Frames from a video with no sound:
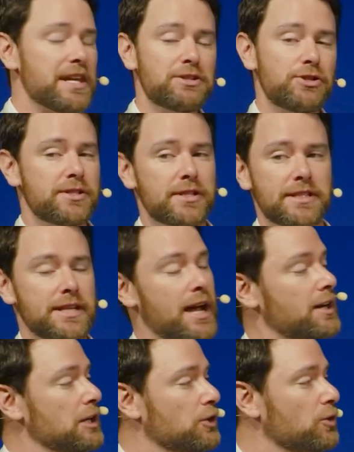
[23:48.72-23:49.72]
That's just the
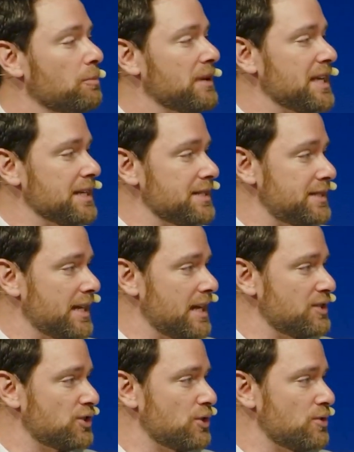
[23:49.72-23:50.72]
technical piece.
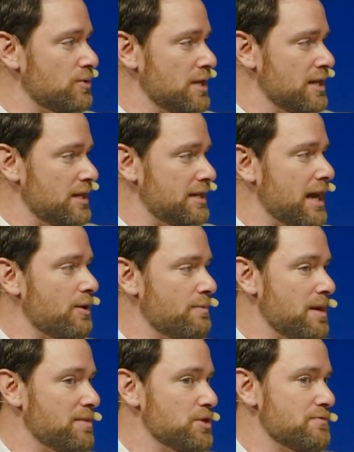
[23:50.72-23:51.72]
And so now
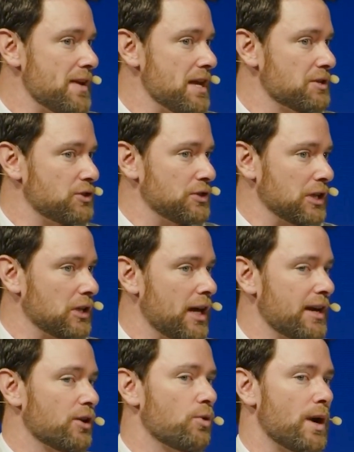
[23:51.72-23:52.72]
maybe you've answered the
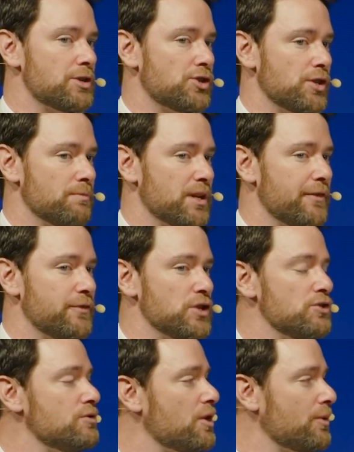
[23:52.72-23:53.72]
client question, but if
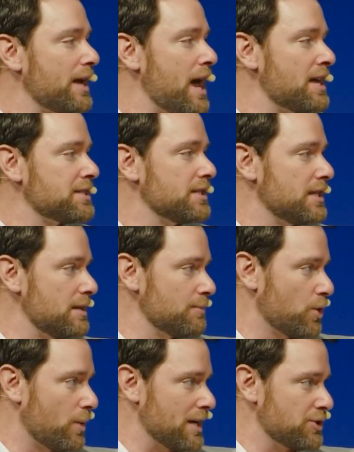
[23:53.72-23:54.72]
you don't ask
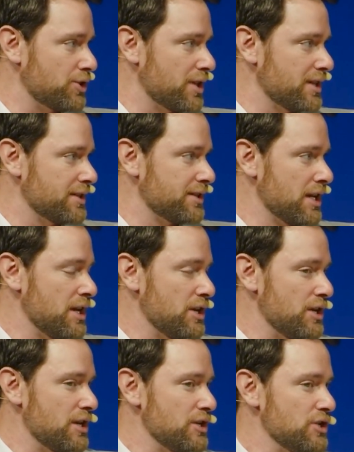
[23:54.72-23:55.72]
them questions,
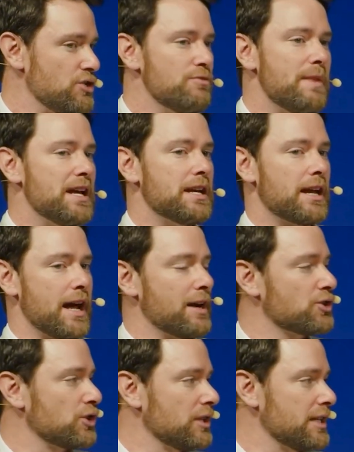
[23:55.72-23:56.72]
you may not
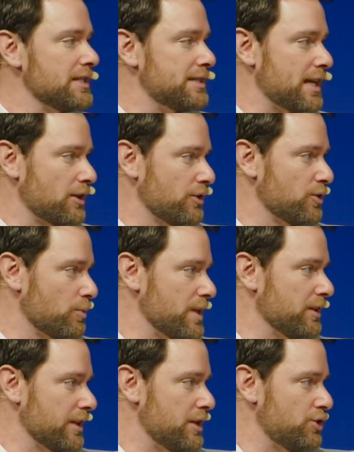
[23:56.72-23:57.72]
actually settle the
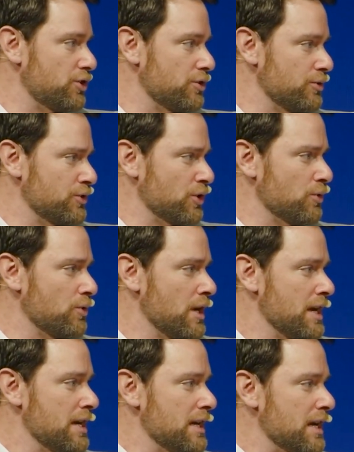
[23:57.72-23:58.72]
real issue. So
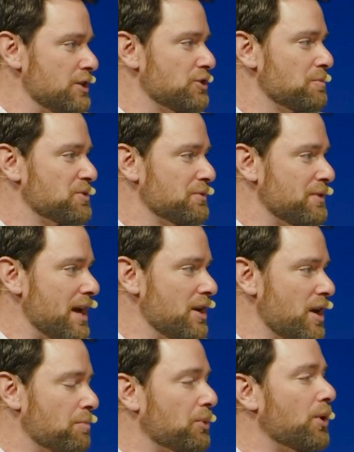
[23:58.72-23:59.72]
in terms of
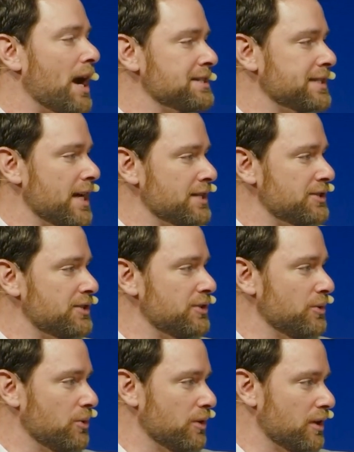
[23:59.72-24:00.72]
a
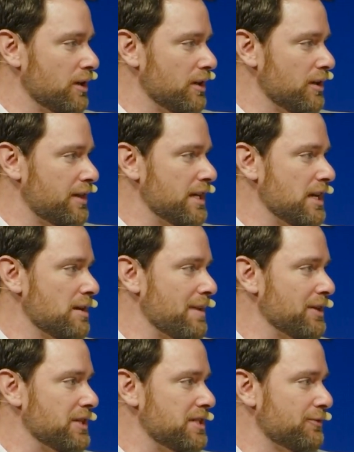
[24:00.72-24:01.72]
process or thinking
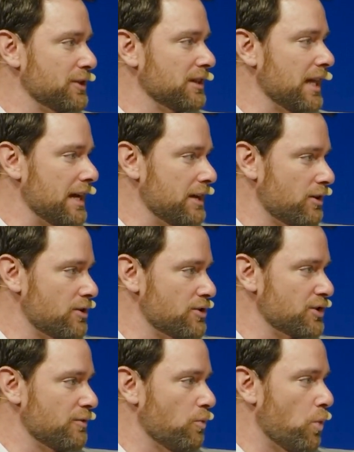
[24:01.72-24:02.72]
about the different
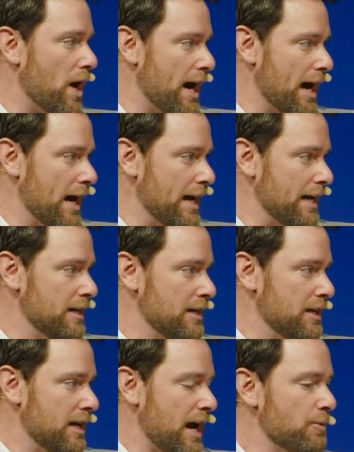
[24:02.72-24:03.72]
layers of why,
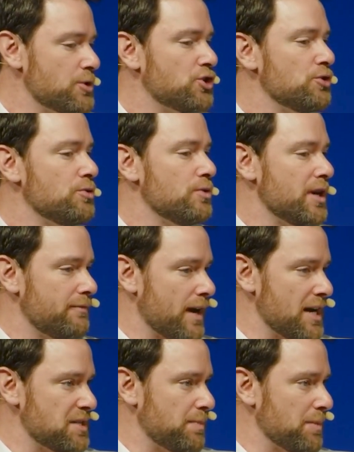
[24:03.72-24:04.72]
how would you
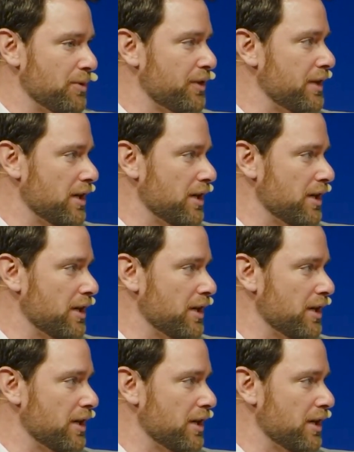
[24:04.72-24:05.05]
advise people